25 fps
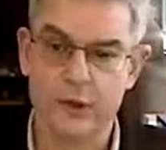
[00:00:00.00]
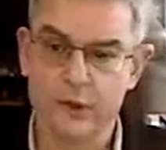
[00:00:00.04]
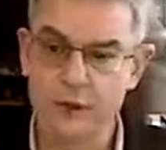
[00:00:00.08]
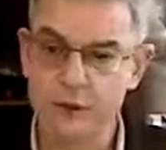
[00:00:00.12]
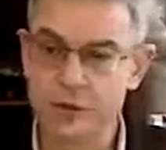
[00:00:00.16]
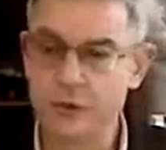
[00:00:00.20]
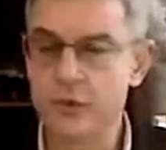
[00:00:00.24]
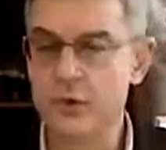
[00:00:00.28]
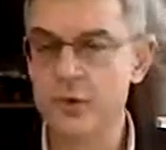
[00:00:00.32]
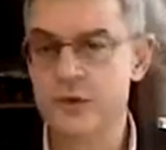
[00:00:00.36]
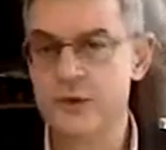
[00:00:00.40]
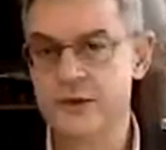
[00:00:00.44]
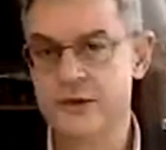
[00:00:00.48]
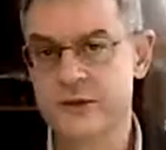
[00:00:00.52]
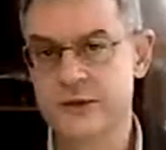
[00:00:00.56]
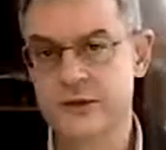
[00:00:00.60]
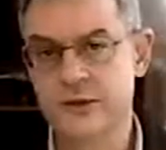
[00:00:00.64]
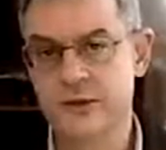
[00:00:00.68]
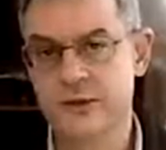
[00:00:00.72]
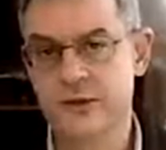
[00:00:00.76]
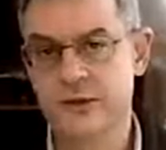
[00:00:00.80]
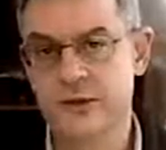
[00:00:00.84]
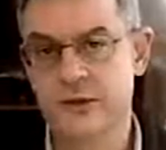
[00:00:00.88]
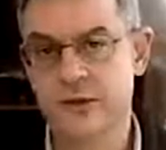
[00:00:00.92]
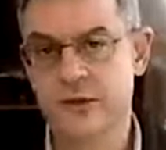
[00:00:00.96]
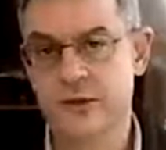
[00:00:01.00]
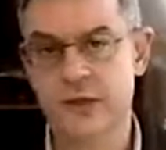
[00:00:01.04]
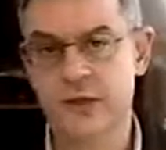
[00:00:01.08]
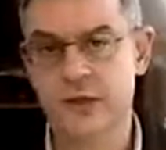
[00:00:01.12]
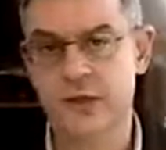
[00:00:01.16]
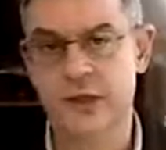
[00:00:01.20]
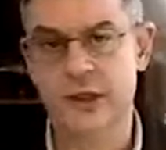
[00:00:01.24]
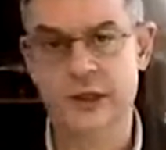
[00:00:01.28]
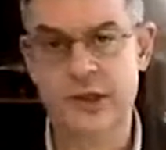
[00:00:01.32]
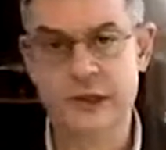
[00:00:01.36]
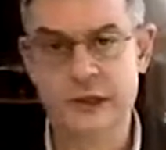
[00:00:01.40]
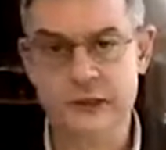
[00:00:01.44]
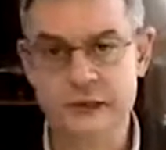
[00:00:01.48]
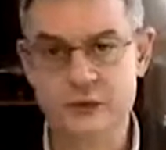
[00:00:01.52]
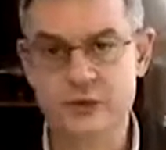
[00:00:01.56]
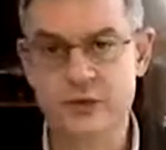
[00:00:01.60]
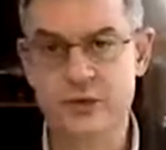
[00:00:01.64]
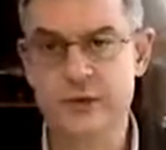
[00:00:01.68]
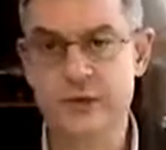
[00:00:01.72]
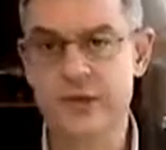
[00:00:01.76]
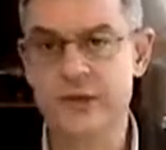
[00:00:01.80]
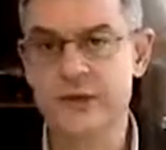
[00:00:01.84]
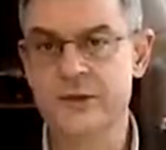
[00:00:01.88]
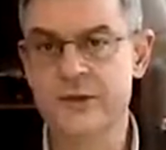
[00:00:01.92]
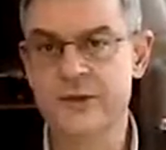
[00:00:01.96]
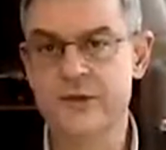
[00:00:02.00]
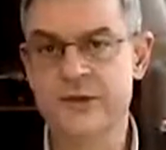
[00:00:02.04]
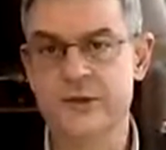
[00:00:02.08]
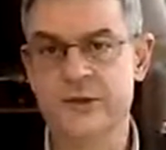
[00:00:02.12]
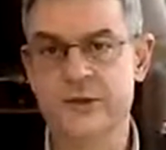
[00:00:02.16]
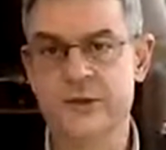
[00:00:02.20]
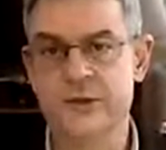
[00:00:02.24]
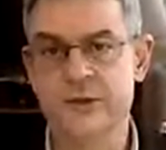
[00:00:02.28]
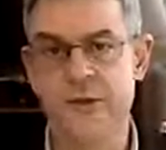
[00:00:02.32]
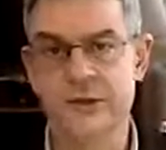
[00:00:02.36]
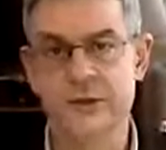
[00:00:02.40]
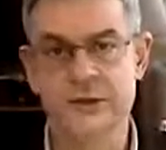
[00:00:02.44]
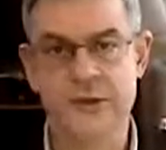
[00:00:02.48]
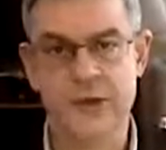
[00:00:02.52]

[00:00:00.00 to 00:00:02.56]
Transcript: tools and instruments,